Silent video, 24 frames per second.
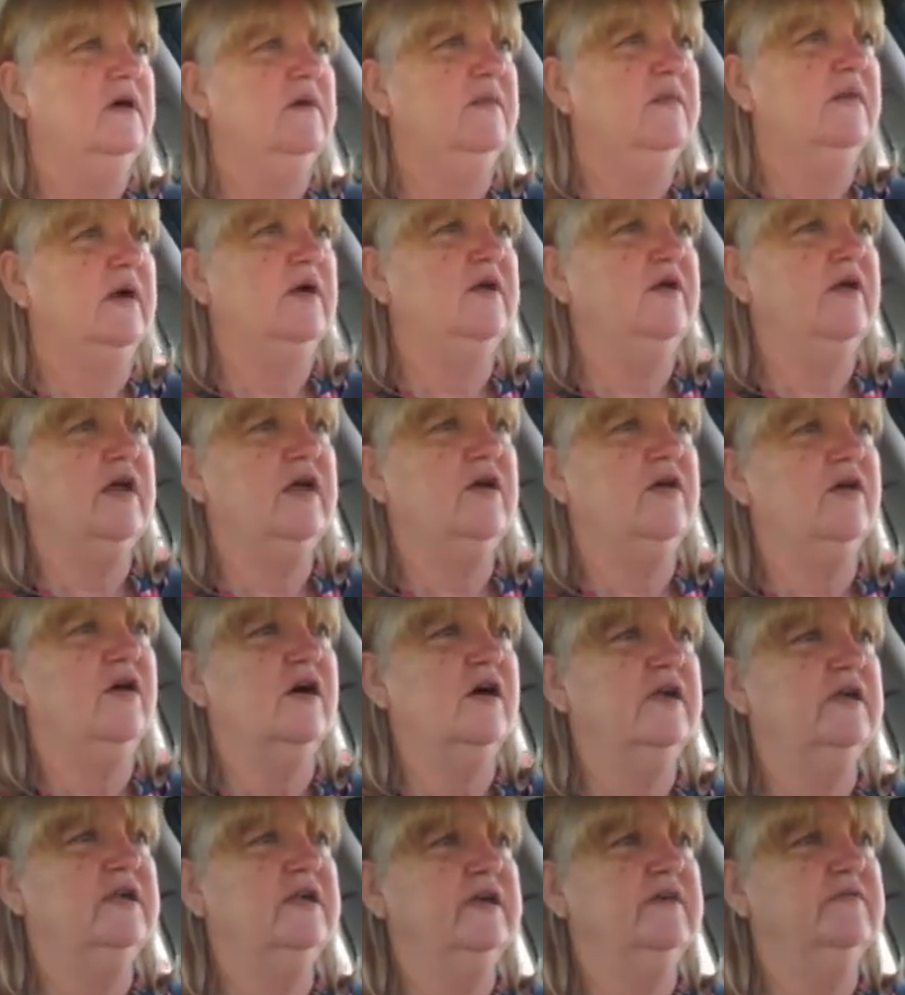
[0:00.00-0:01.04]
My credit
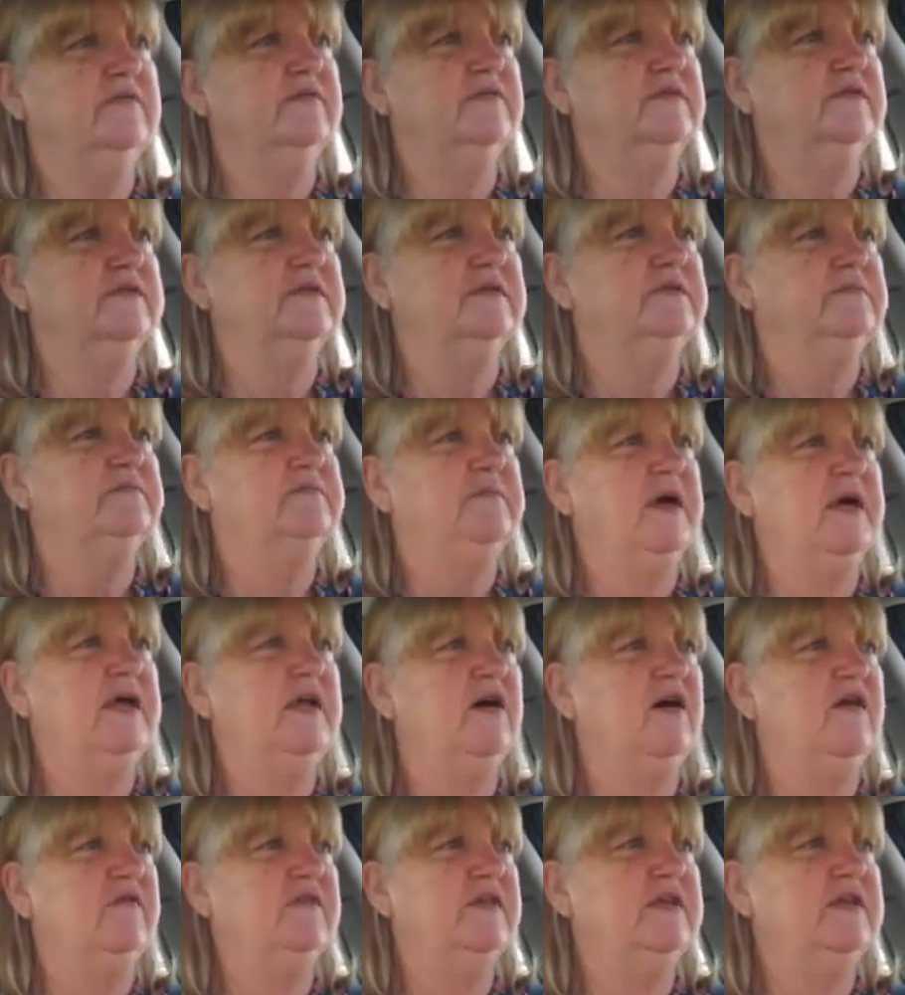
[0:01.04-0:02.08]
card that was paid
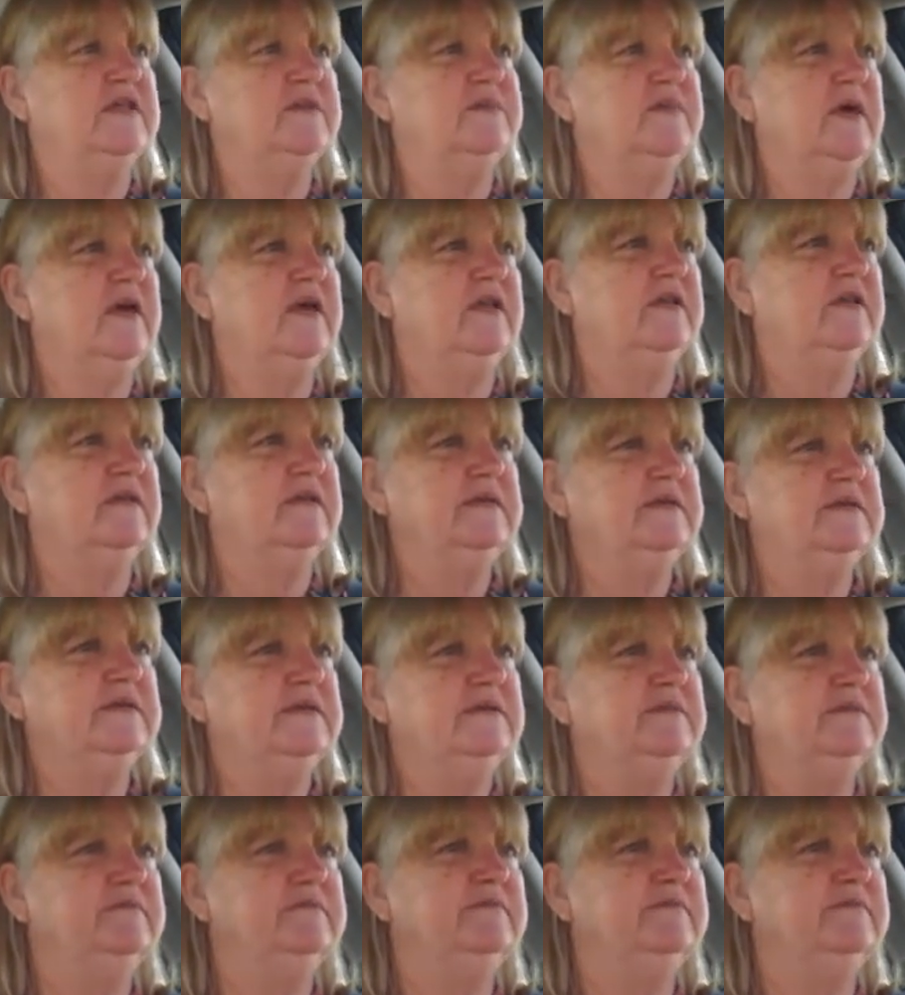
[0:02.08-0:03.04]
off this month